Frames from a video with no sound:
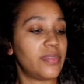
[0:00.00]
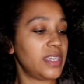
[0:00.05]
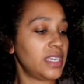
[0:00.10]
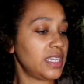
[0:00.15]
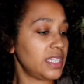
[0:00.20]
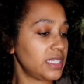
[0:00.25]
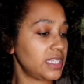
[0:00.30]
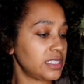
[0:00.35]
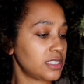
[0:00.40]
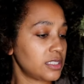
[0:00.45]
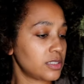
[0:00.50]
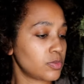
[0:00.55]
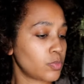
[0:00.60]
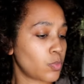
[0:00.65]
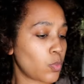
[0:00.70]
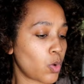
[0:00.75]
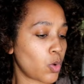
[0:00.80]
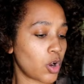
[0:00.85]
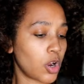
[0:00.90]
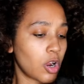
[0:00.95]
these
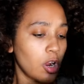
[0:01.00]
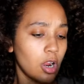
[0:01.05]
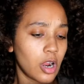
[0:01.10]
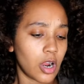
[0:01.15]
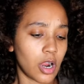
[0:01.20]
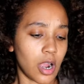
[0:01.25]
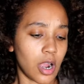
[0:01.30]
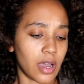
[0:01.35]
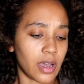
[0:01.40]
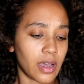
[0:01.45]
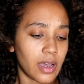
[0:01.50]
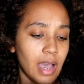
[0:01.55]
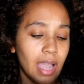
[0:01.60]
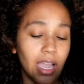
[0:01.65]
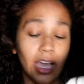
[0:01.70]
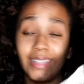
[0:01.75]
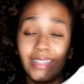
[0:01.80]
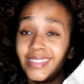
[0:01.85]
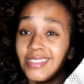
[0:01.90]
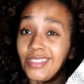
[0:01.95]
were, uh, I
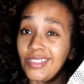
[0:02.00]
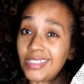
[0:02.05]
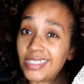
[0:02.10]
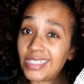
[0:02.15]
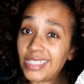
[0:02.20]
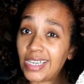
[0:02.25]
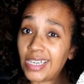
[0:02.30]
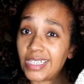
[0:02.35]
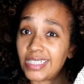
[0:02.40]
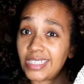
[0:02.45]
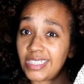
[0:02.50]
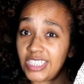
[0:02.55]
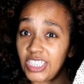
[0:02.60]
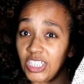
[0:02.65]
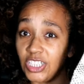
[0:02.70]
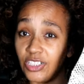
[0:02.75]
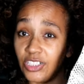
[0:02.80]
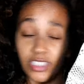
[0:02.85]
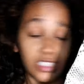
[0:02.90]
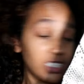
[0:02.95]
got these on sale at
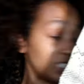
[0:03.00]
Dillard's.